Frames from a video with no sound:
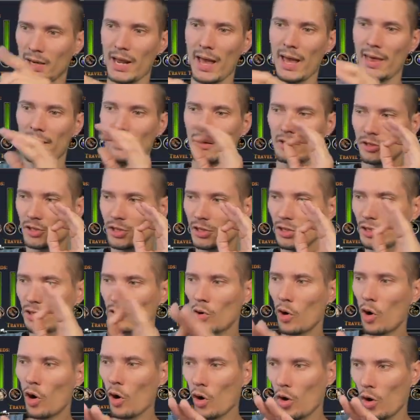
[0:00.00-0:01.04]
gathers it
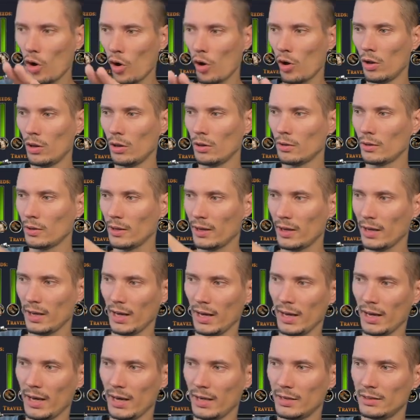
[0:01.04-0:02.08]
all
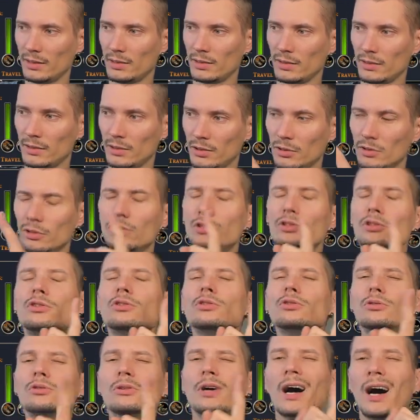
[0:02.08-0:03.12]
and
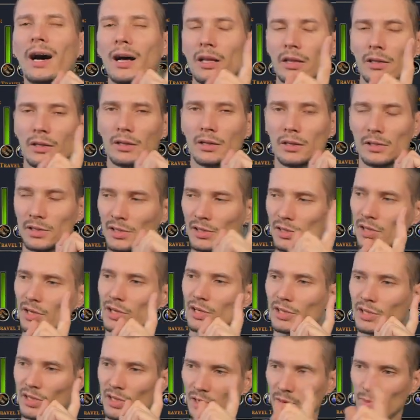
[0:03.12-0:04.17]

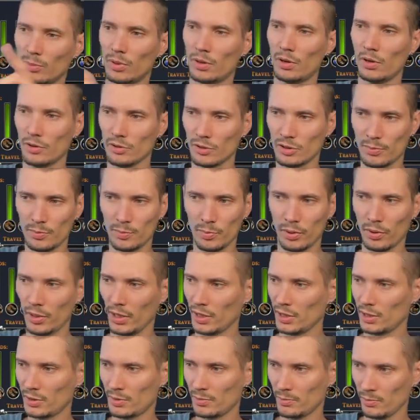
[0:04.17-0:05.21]
260 bonus
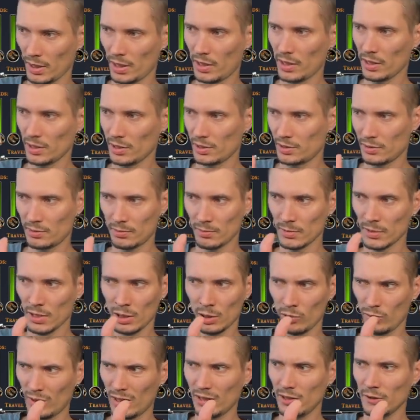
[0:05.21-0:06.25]
points because
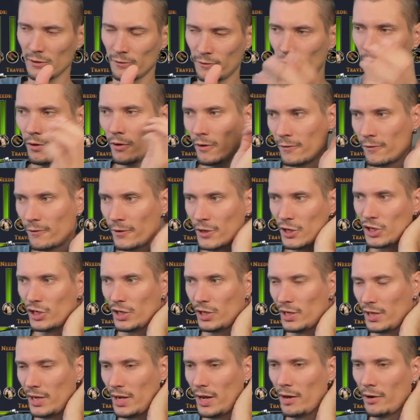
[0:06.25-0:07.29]
24
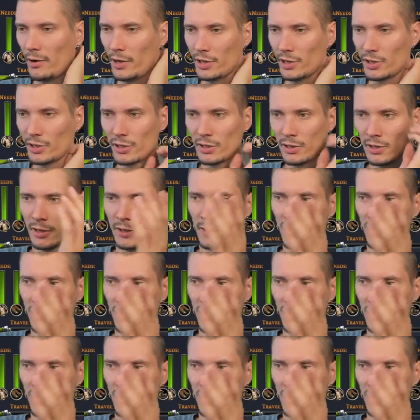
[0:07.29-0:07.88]
fishing areas